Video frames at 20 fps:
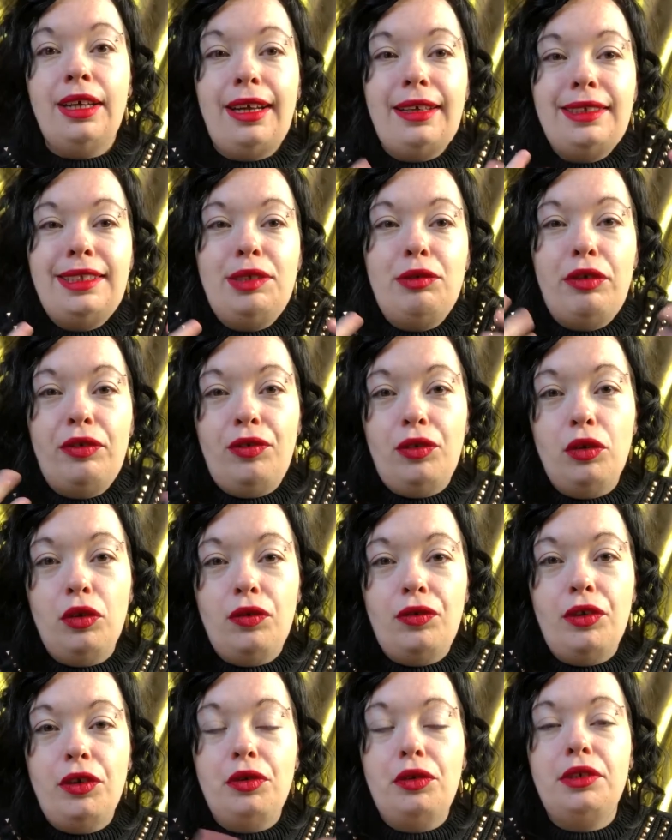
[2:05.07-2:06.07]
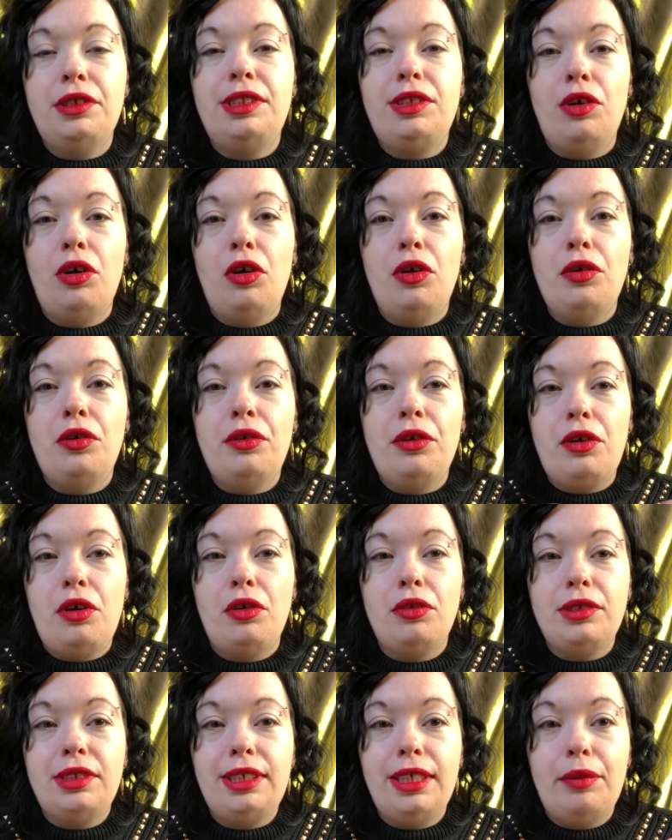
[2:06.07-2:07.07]
And so if you're focused on the
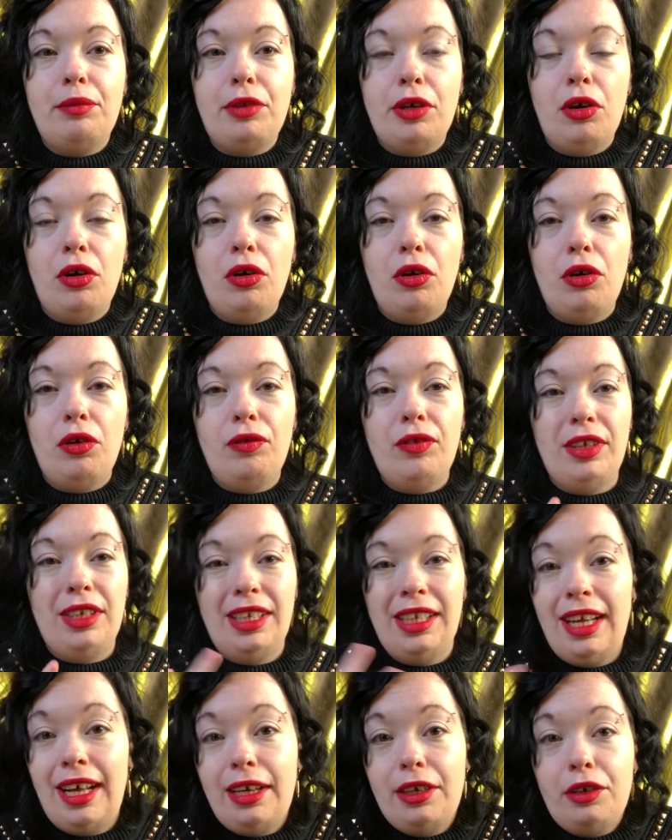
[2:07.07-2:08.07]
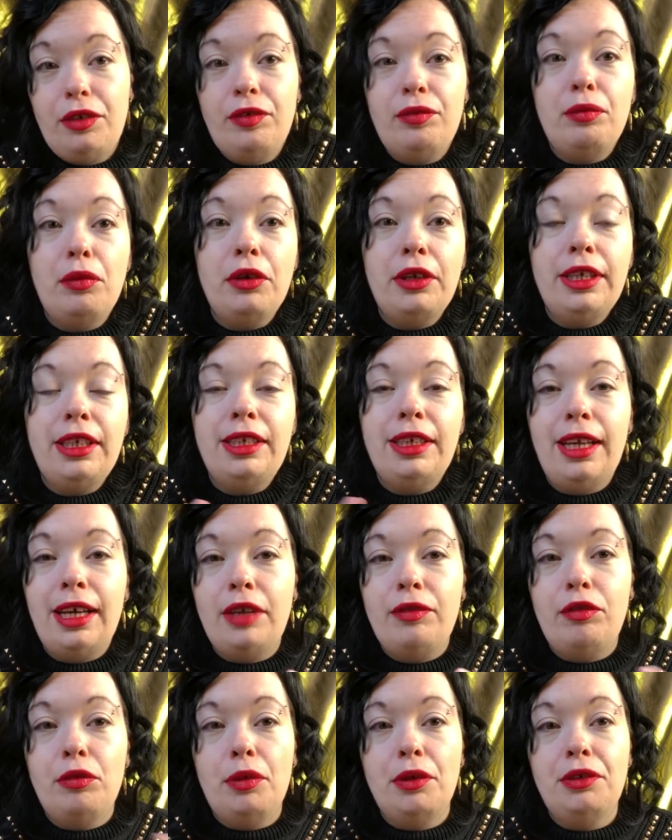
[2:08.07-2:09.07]
concept of lack of money, lack
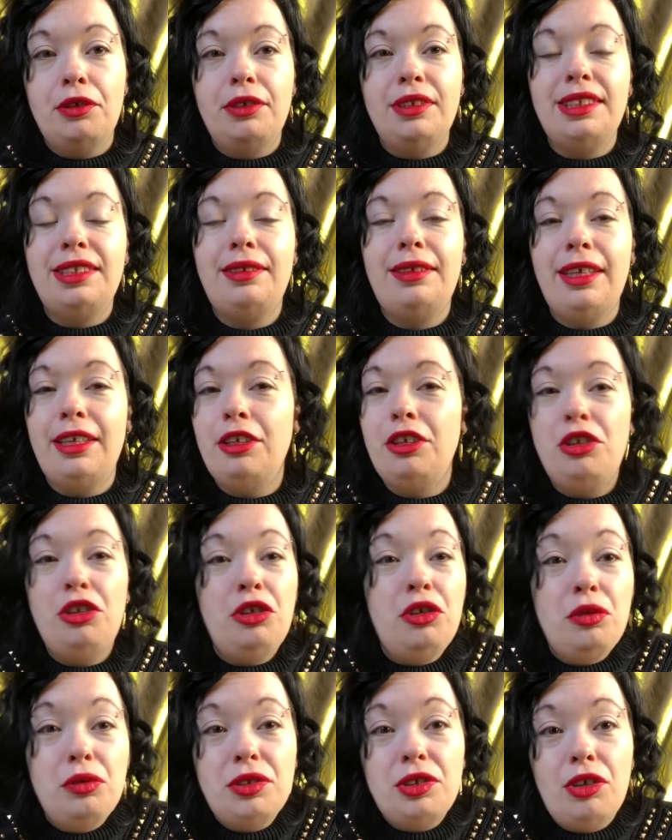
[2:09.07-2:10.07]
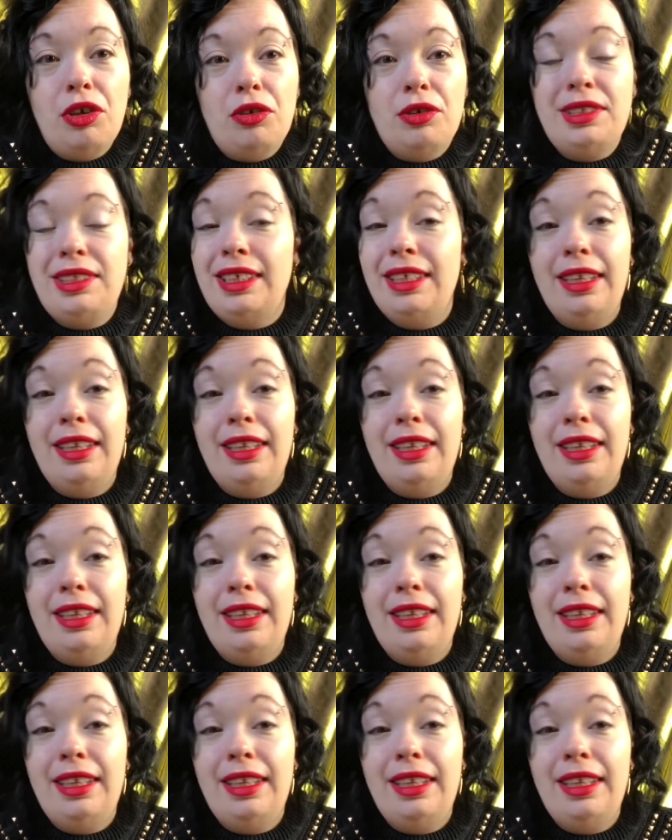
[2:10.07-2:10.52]
of abundance, then you start to see